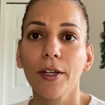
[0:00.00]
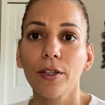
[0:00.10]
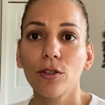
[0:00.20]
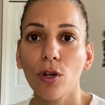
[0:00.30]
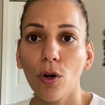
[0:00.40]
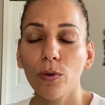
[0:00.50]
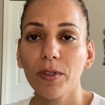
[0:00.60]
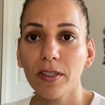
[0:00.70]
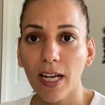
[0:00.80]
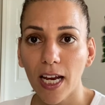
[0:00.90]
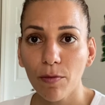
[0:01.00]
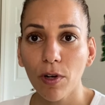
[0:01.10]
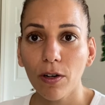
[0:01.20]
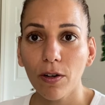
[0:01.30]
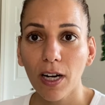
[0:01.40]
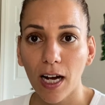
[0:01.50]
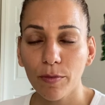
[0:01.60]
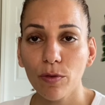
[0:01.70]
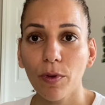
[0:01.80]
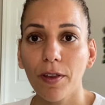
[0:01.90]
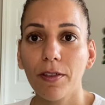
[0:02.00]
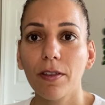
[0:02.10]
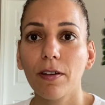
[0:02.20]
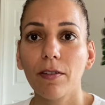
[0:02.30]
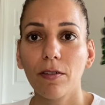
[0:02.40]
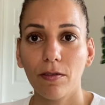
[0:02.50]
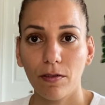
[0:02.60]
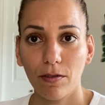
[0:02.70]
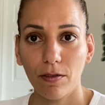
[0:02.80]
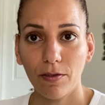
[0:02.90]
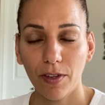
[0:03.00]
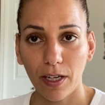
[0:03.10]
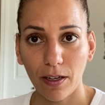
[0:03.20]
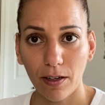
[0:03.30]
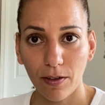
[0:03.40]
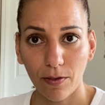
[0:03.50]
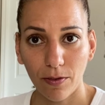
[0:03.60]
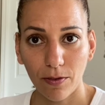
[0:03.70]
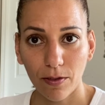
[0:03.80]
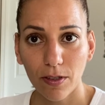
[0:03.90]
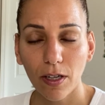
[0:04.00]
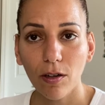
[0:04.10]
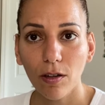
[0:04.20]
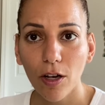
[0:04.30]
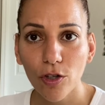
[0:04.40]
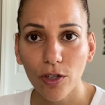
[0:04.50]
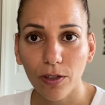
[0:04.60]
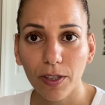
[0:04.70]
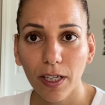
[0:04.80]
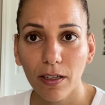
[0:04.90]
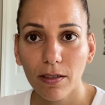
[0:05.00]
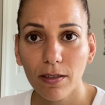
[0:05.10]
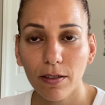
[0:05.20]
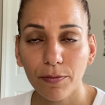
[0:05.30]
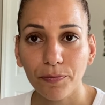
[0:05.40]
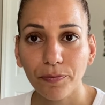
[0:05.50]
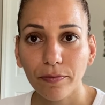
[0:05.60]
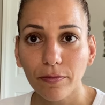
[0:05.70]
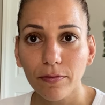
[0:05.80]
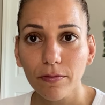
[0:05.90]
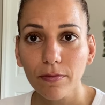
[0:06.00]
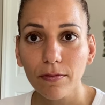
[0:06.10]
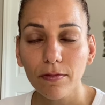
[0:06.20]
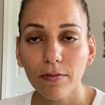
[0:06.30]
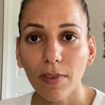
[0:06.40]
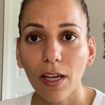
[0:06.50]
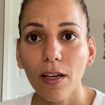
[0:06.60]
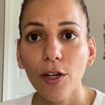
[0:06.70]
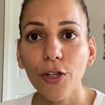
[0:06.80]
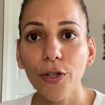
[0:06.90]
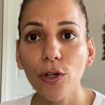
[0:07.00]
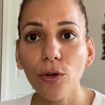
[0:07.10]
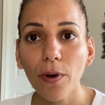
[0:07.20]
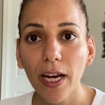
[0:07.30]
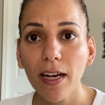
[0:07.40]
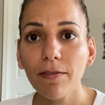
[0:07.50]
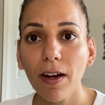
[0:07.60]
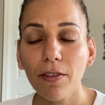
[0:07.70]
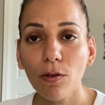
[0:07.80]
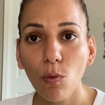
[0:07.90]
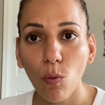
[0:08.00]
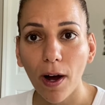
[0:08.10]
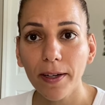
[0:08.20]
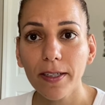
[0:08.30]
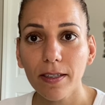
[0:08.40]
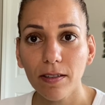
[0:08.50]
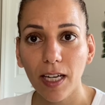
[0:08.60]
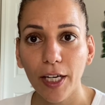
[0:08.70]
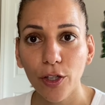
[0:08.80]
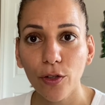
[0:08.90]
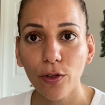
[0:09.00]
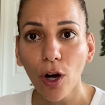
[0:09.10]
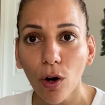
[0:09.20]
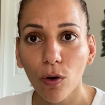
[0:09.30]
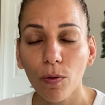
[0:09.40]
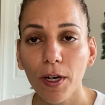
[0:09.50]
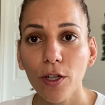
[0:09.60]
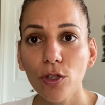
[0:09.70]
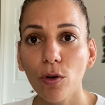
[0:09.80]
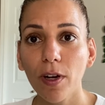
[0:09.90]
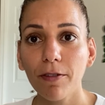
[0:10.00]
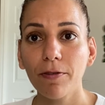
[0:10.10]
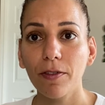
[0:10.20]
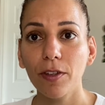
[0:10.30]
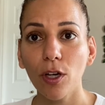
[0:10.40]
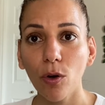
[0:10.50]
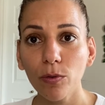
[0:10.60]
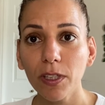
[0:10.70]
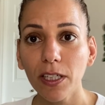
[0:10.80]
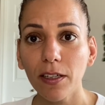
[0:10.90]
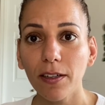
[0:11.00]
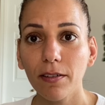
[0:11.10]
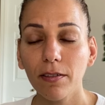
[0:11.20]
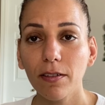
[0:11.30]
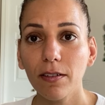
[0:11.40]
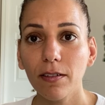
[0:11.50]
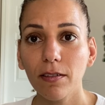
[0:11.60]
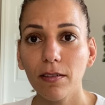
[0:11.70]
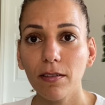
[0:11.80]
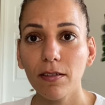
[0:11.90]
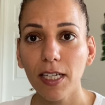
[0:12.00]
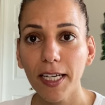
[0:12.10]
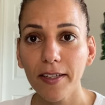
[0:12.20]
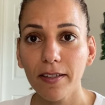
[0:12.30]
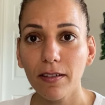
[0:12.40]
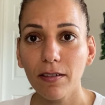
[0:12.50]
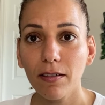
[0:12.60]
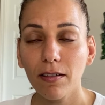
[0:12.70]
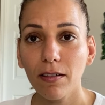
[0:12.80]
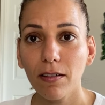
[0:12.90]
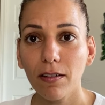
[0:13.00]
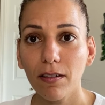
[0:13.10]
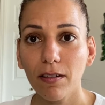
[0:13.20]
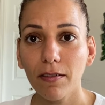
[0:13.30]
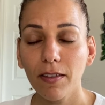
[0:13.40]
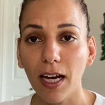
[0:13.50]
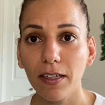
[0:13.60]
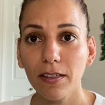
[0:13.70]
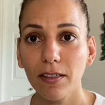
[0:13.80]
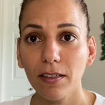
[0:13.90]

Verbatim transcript: So same comes with the psychological needs. You crave the ones that you know. So if the only needs that